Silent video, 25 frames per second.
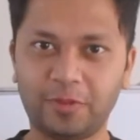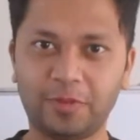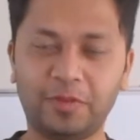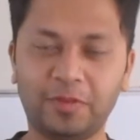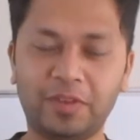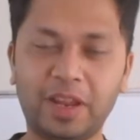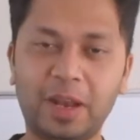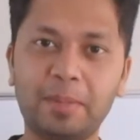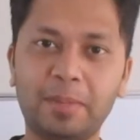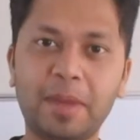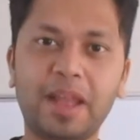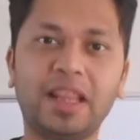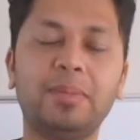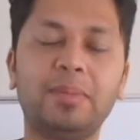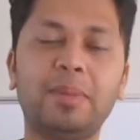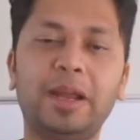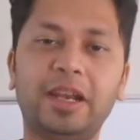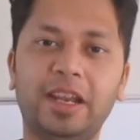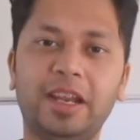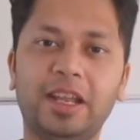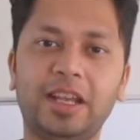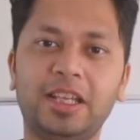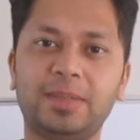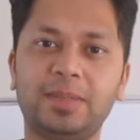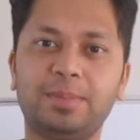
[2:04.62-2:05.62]
When
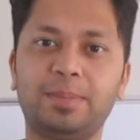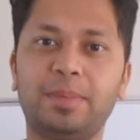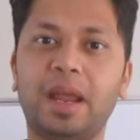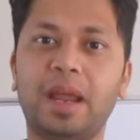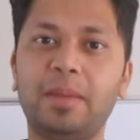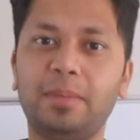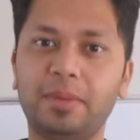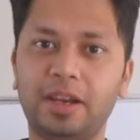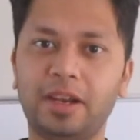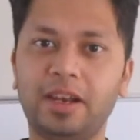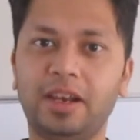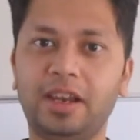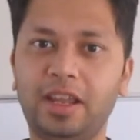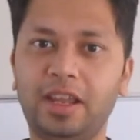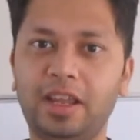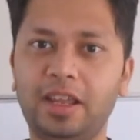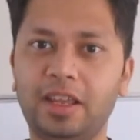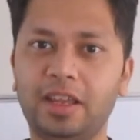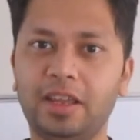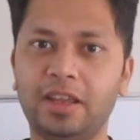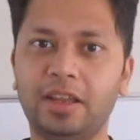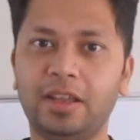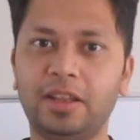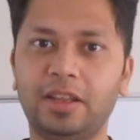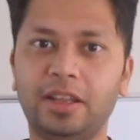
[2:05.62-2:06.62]
mathematics, primarily,
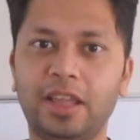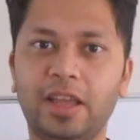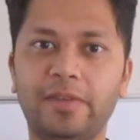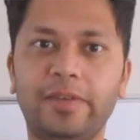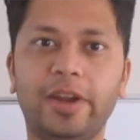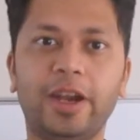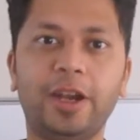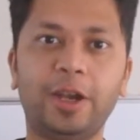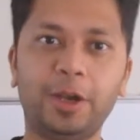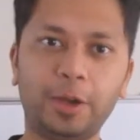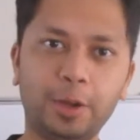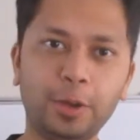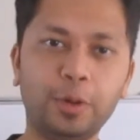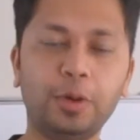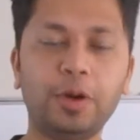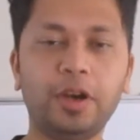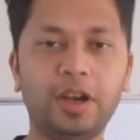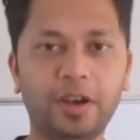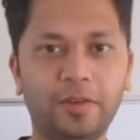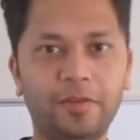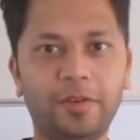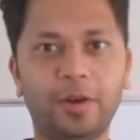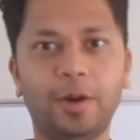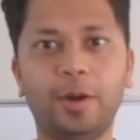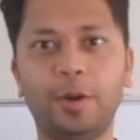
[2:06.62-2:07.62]
there were two
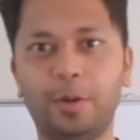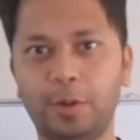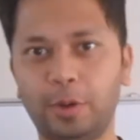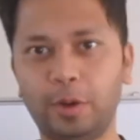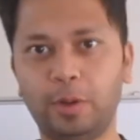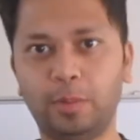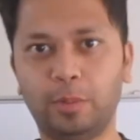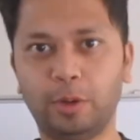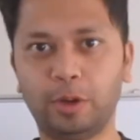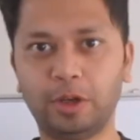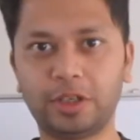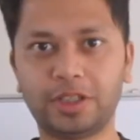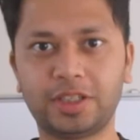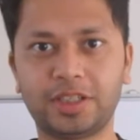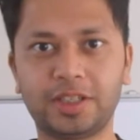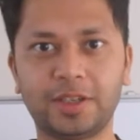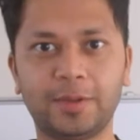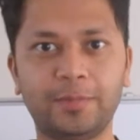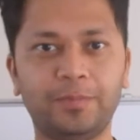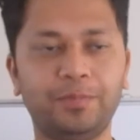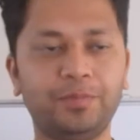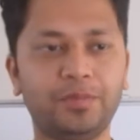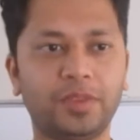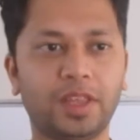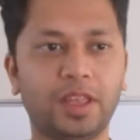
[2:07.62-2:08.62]
different rule books.
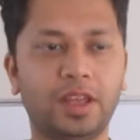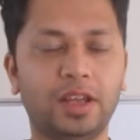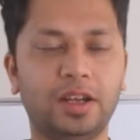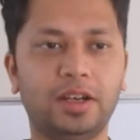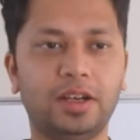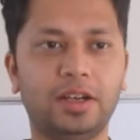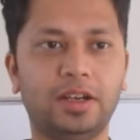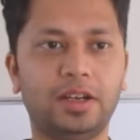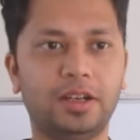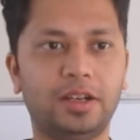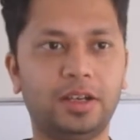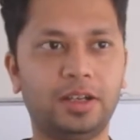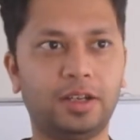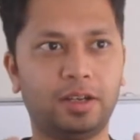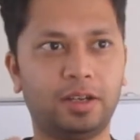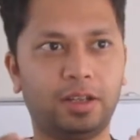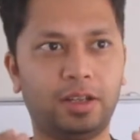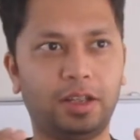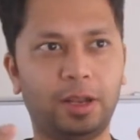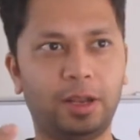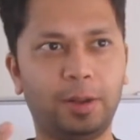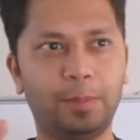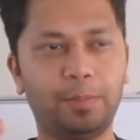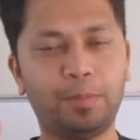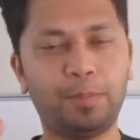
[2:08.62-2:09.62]

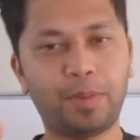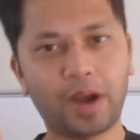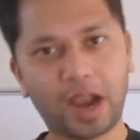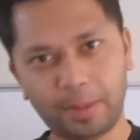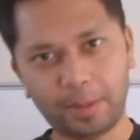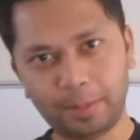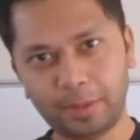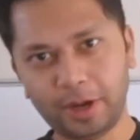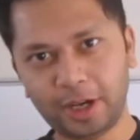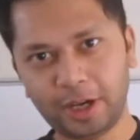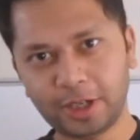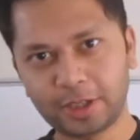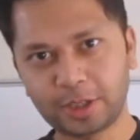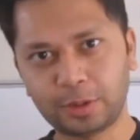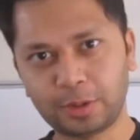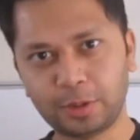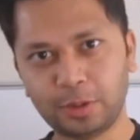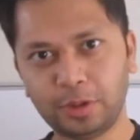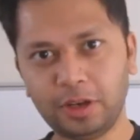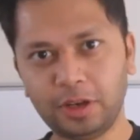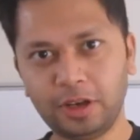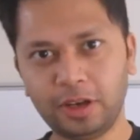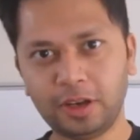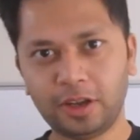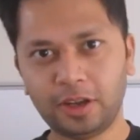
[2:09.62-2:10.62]
In primary
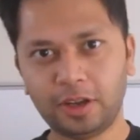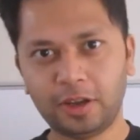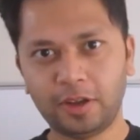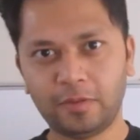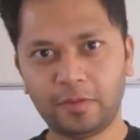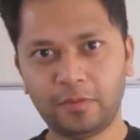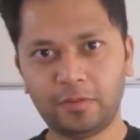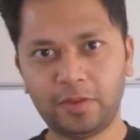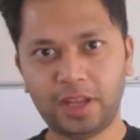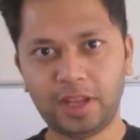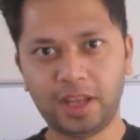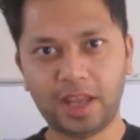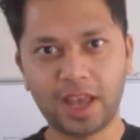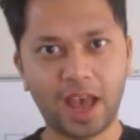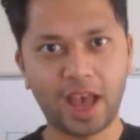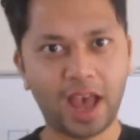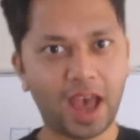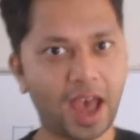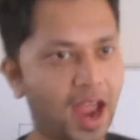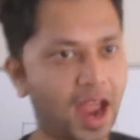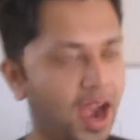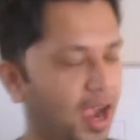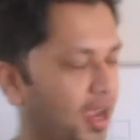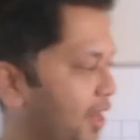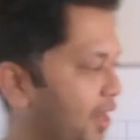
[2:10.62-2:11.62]
school, we
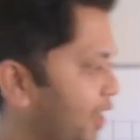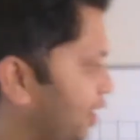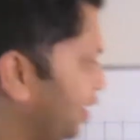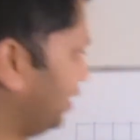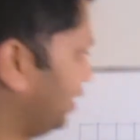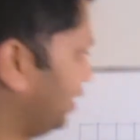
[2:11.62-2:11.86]
had